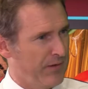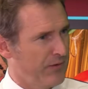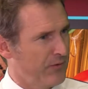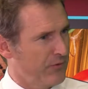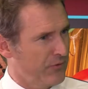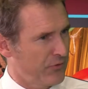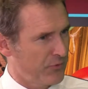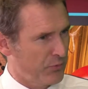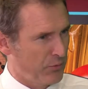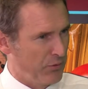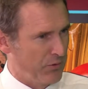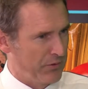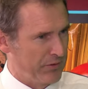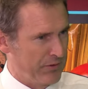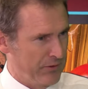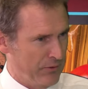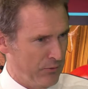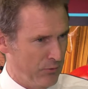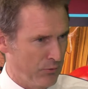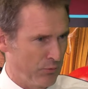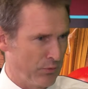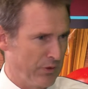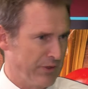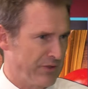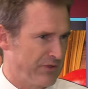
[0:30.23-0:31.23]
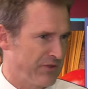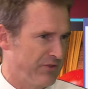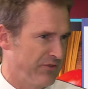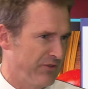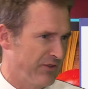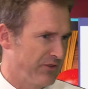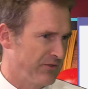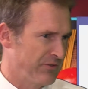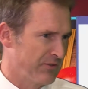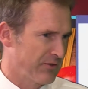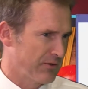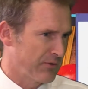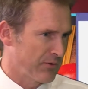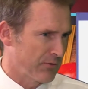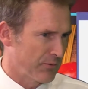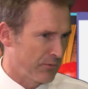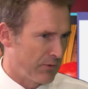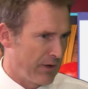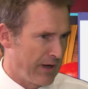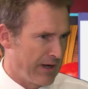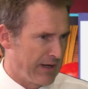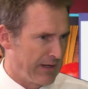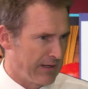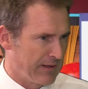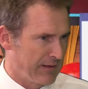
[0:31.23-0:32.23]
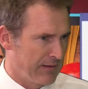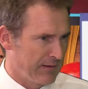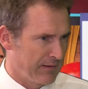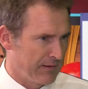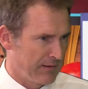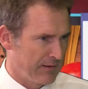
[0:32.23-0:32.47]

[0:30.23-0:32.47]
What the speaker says: Swan Hill reaches into Kerrang